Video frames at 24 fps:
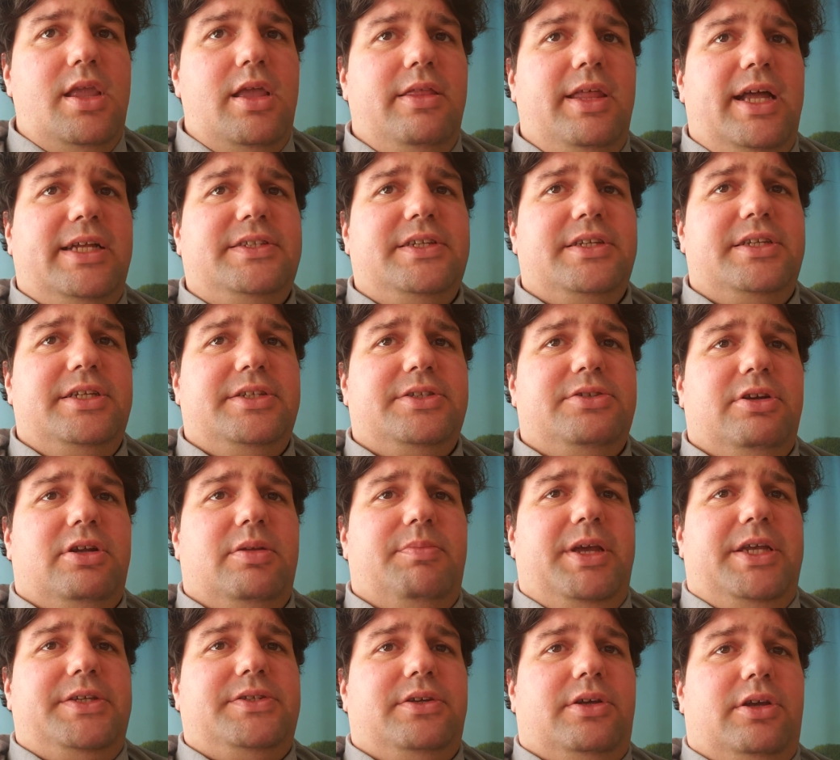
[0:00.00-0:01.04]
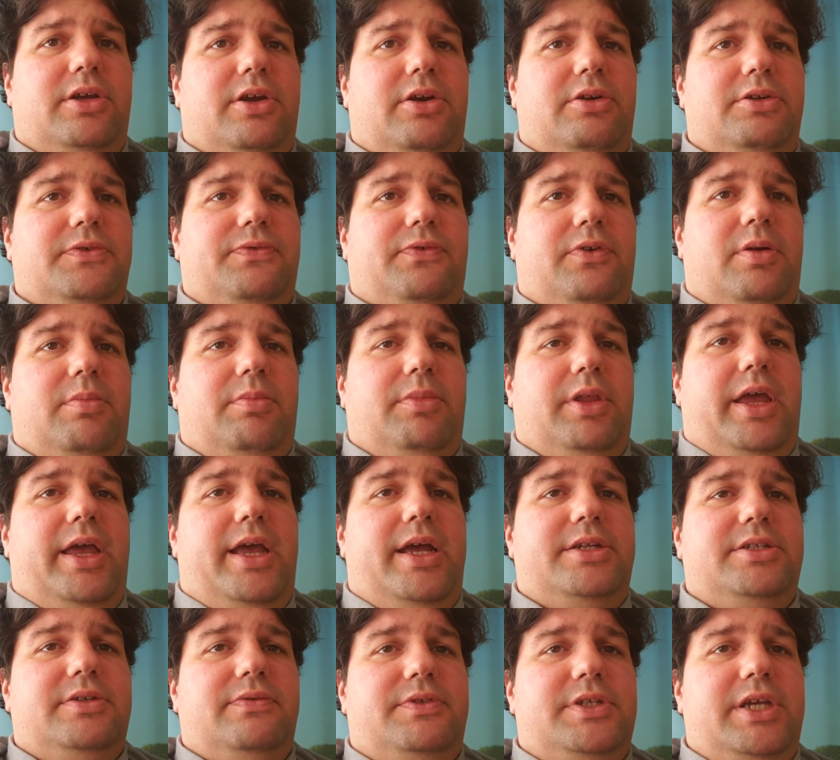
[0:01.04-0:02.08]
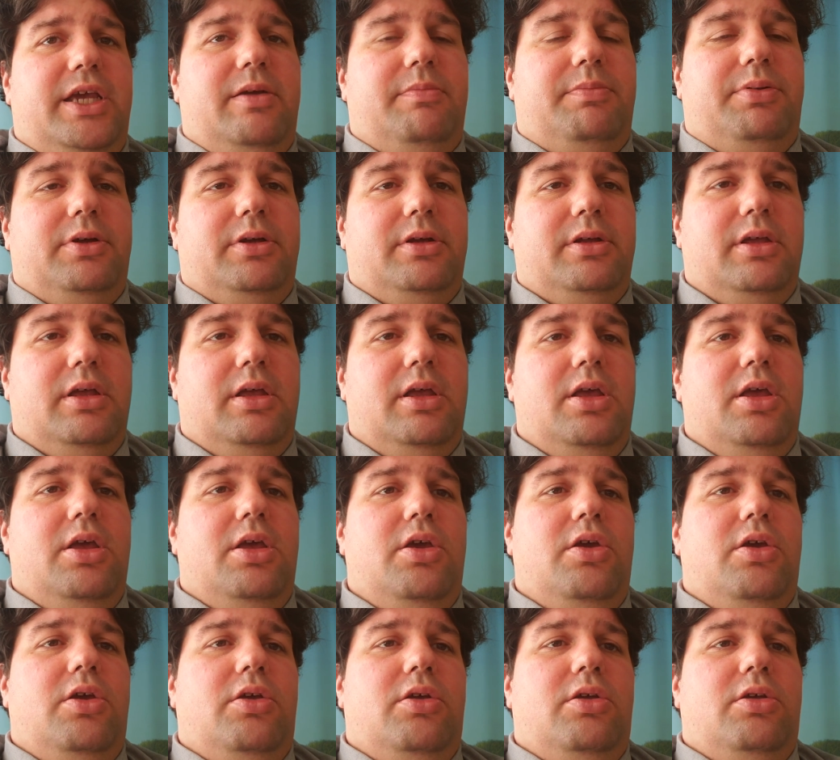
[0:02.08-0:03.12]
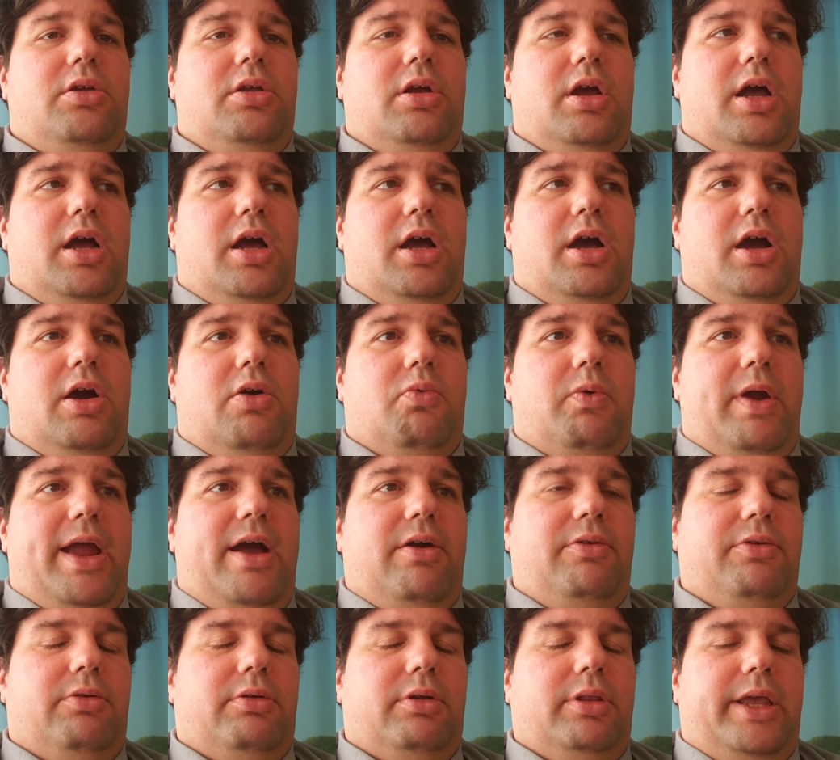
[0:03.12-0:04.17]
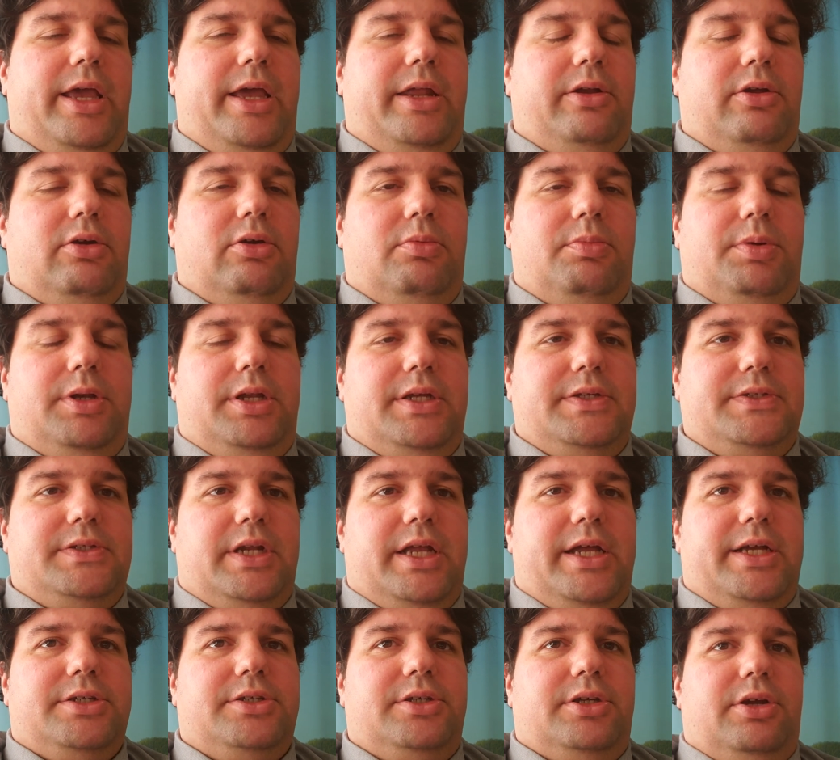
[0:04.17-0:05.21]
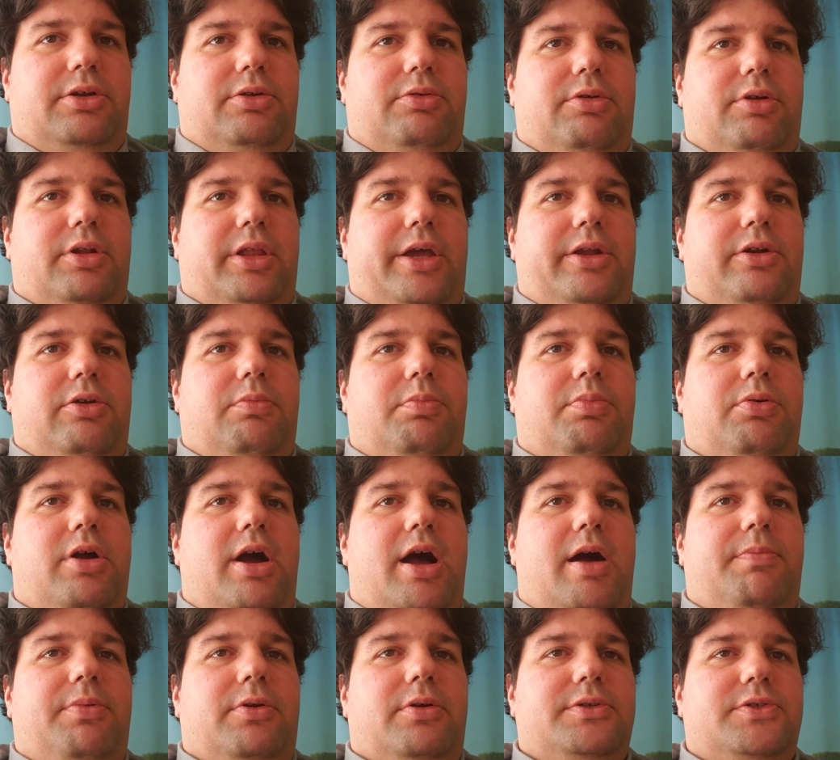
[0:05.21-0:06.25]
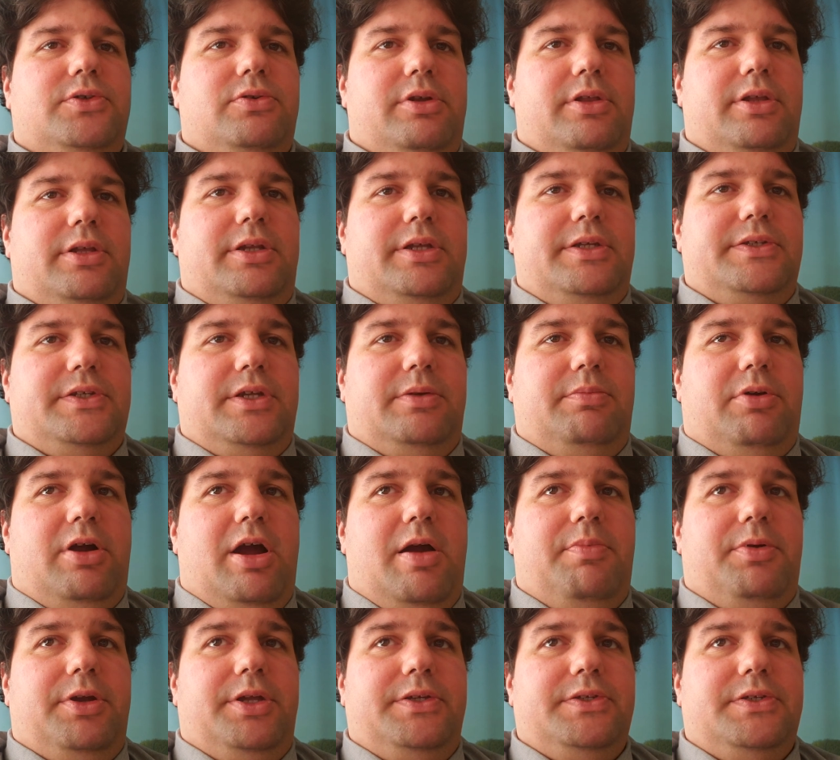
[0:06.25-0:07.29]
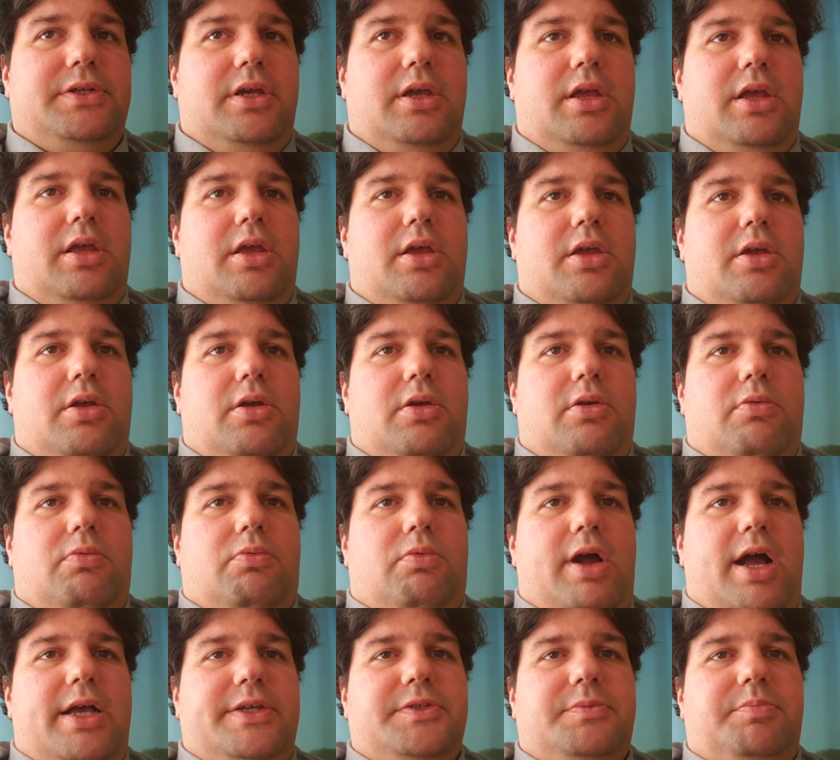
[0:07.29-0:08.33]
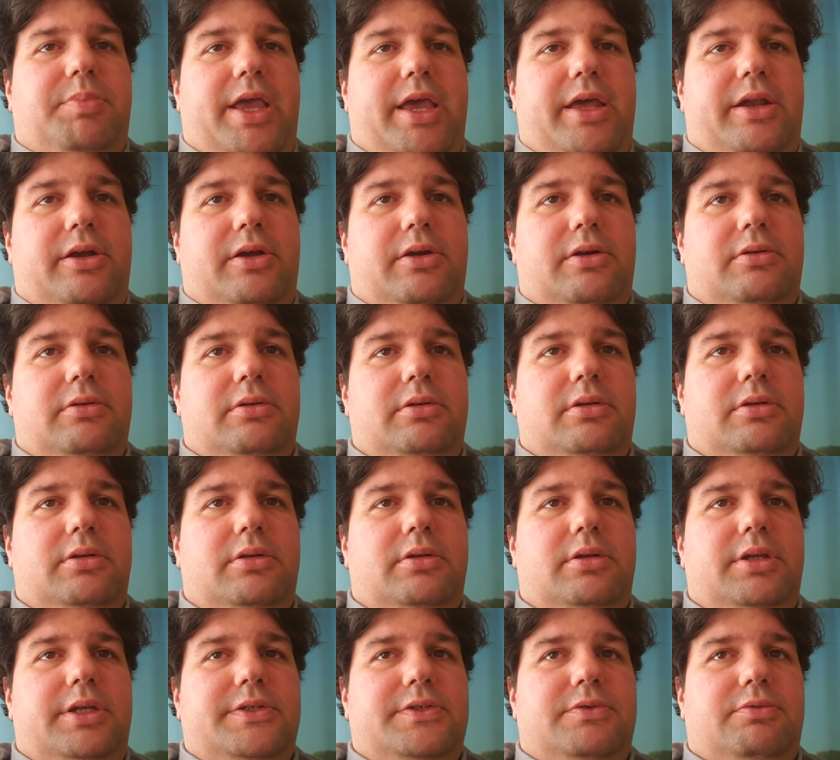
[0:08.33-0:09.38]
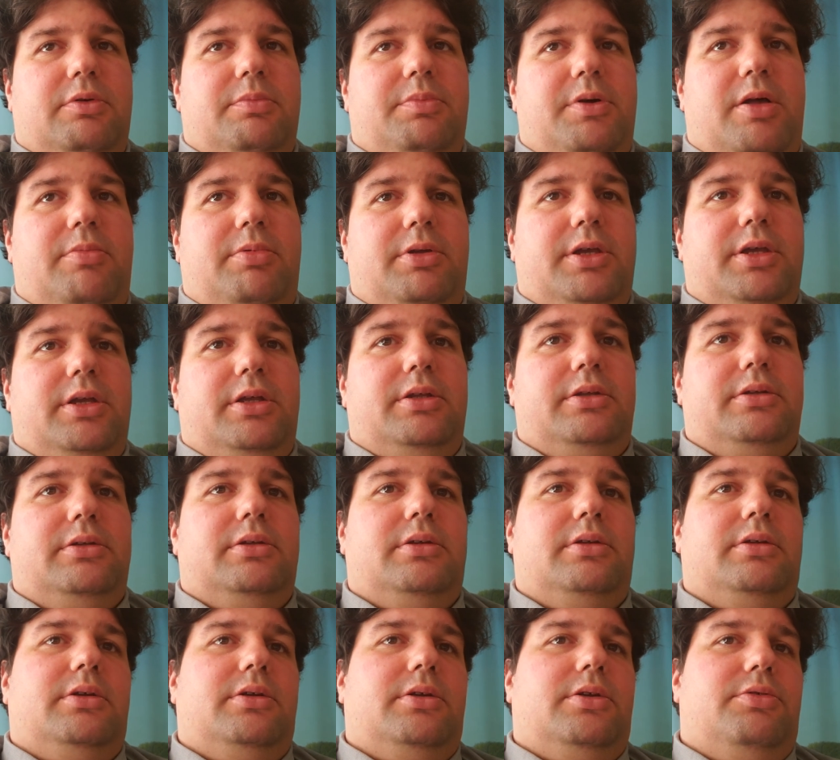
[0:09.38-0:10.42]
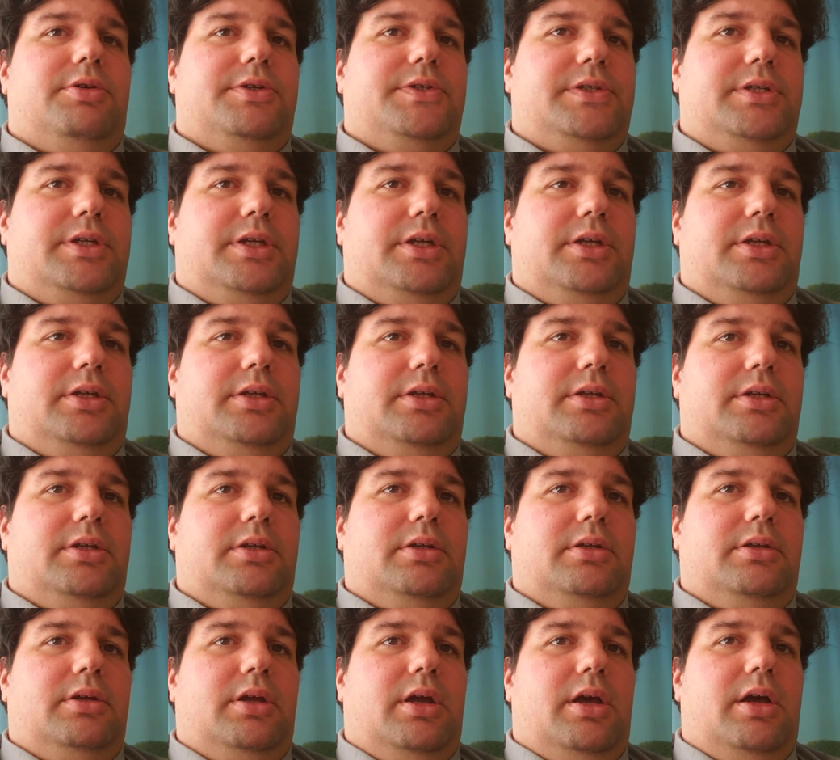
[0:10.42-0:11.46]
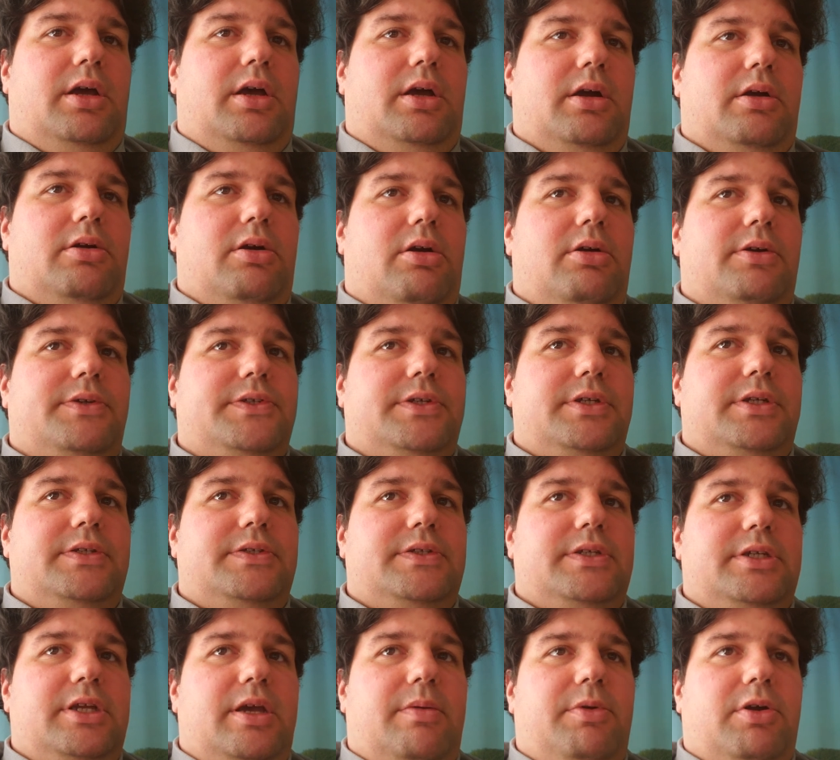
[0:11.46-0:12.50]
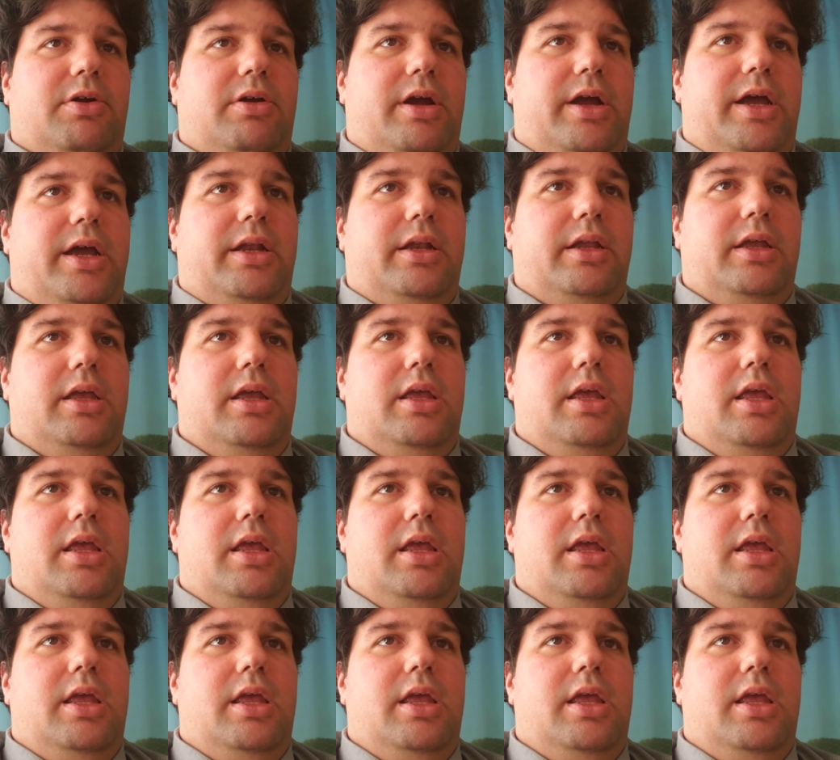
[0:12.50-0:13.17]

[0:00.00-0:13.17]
That's a district that basically goes from the edge of Tampa uh, around Orlando, but doesn't actually go to Orlando proper, sort of the Disney properties. Ross Spano is the Republican, Christine uh, Carlson is the Democrat.